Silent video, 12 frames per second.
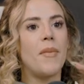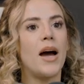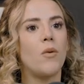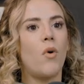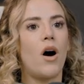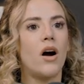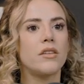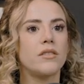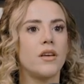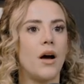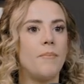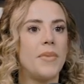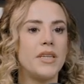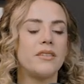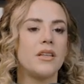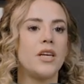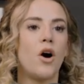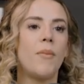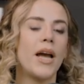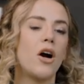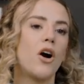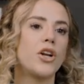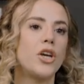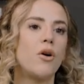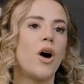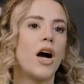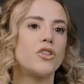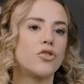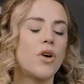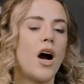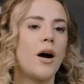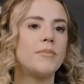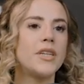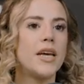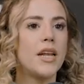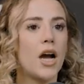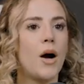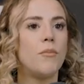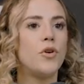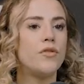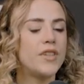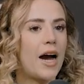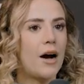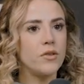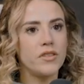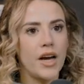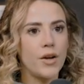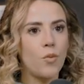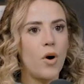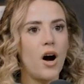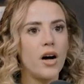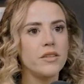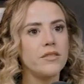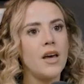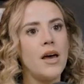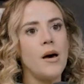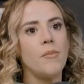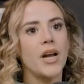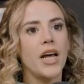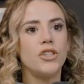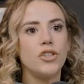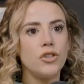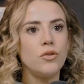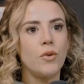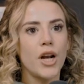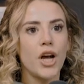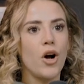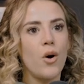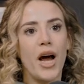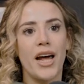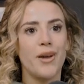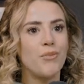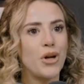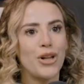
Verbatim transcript: my walks, basically all my cardio got dropped and it got moved to outside walks. But I do want to go ahead and